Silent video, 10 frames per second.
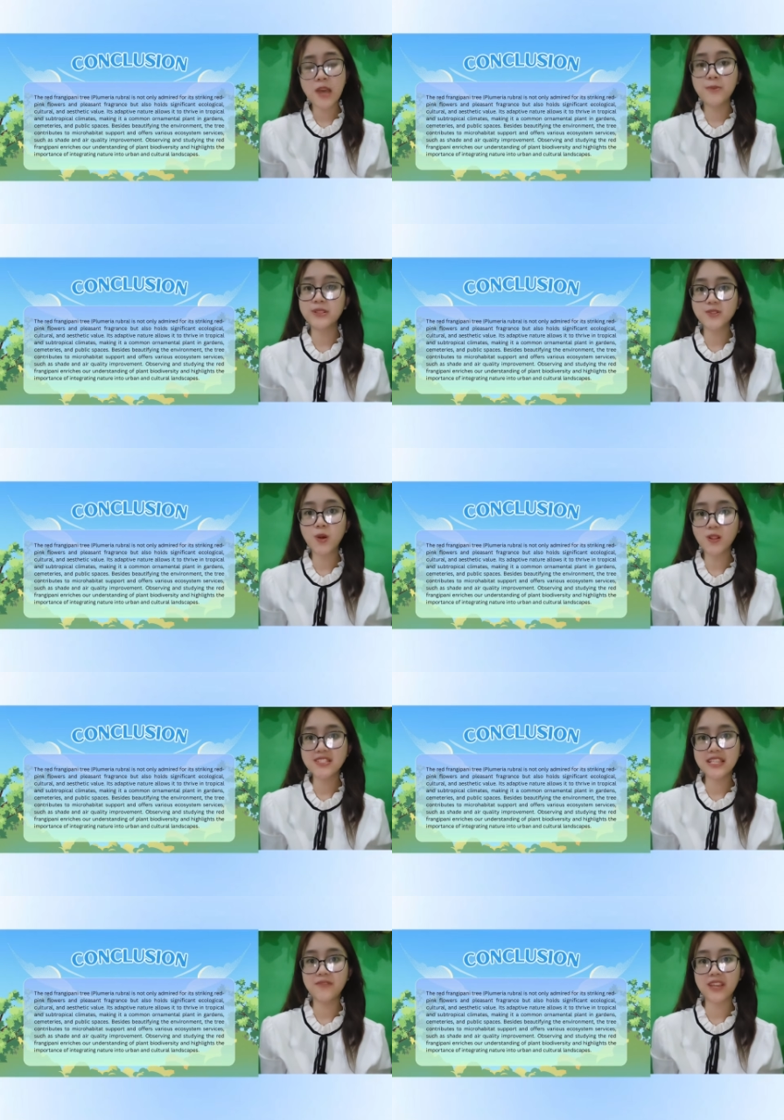but also holds
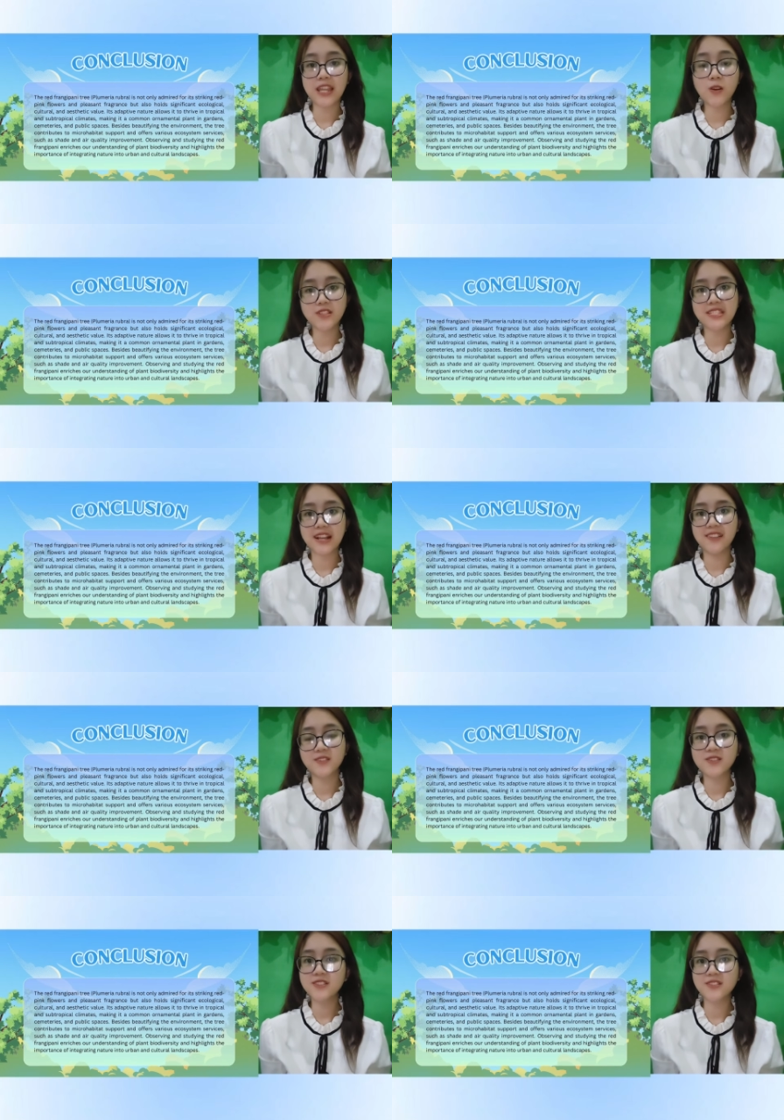significant ecological,
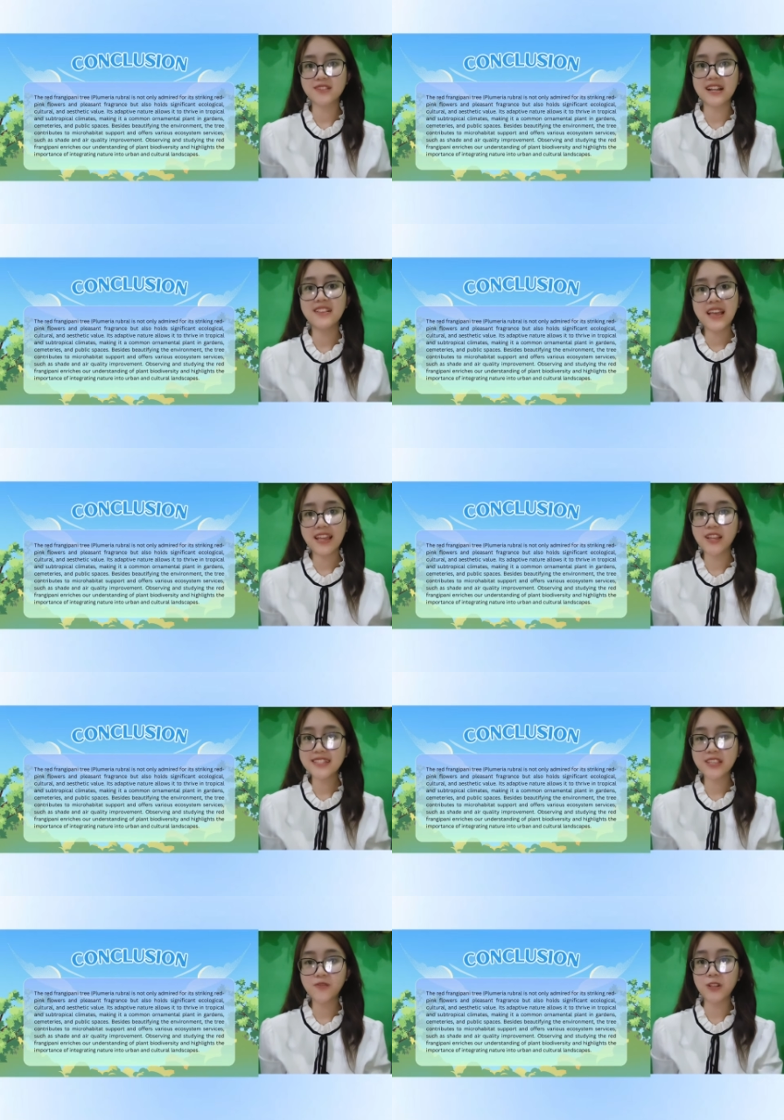cultural, and
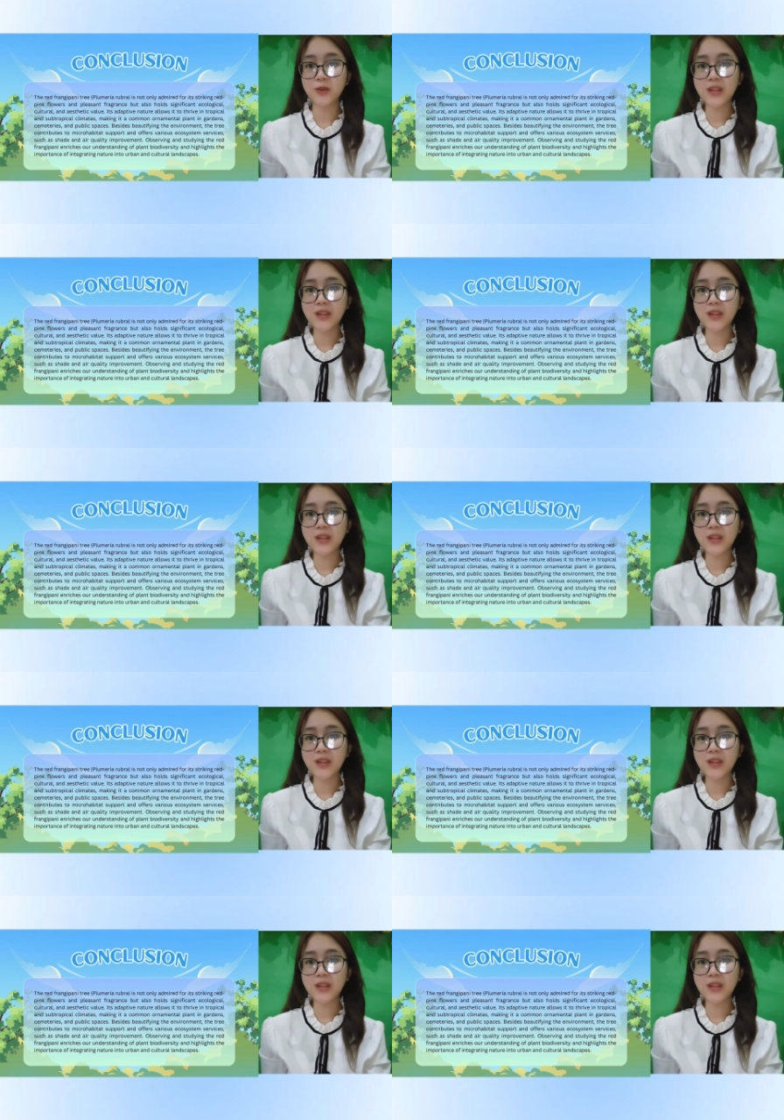aesthetic value.